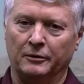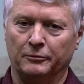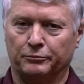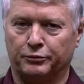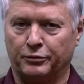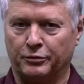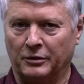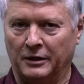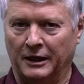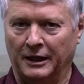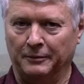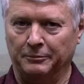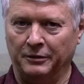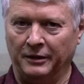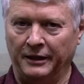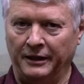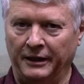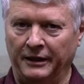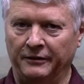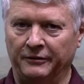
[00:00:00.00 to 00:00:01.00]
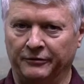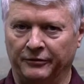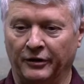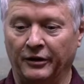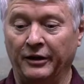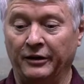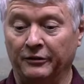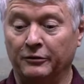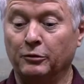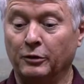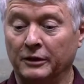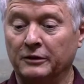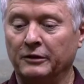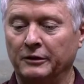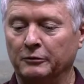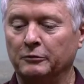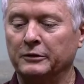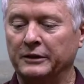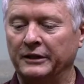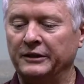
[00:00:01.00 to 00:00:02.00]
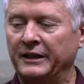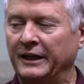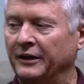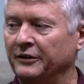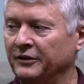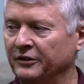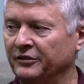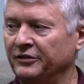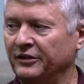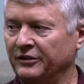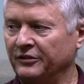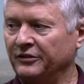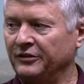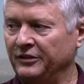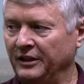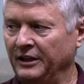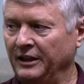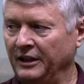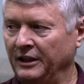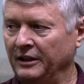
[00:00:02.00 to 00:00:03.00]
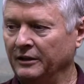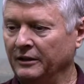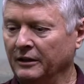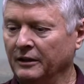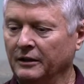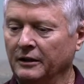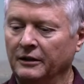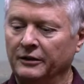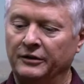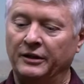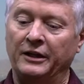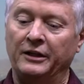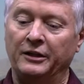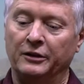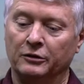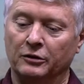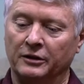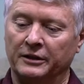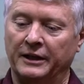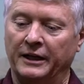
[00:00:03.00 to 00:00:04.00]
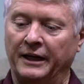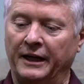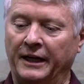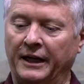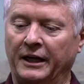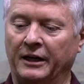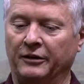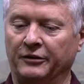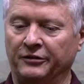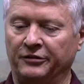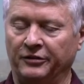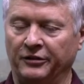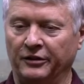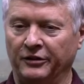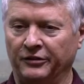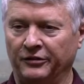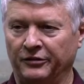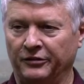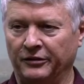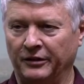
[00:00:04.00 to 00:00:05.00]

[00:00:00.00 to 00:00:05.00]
probably very quickly we'll get down to 16. Then you look at houses,